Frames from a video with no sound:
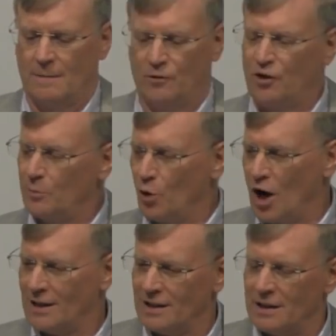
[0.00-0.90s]
She
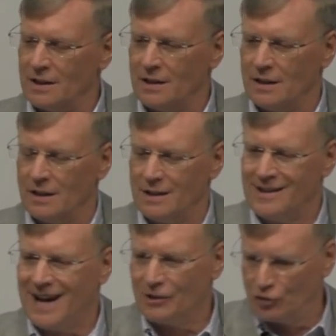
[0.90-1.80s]
brought
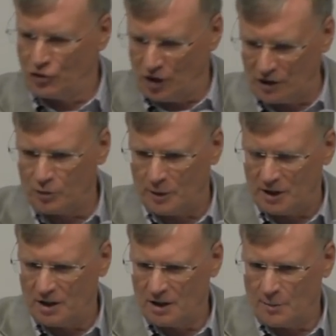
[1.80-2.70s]
God's judgment
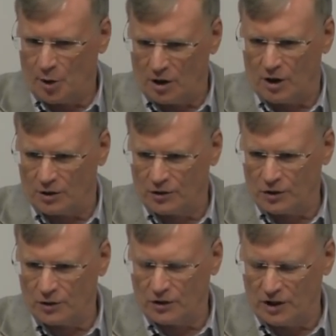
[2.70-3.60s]
upon
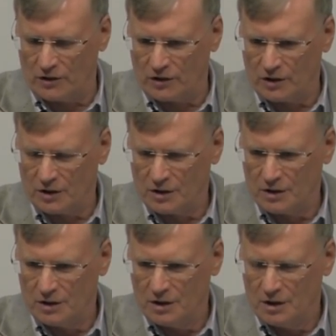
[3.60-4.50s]
Xerxes.
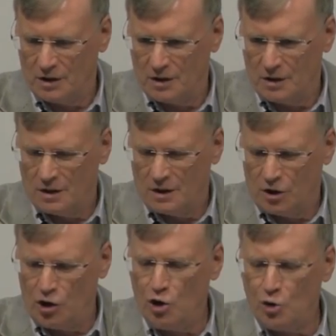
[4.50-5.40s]

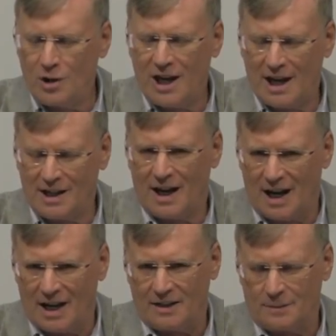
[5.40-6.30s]
You
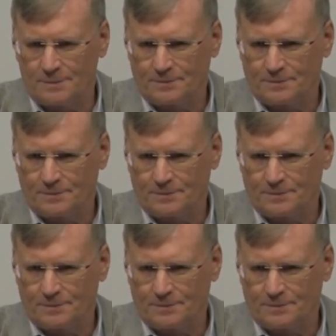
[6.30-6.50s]
cannot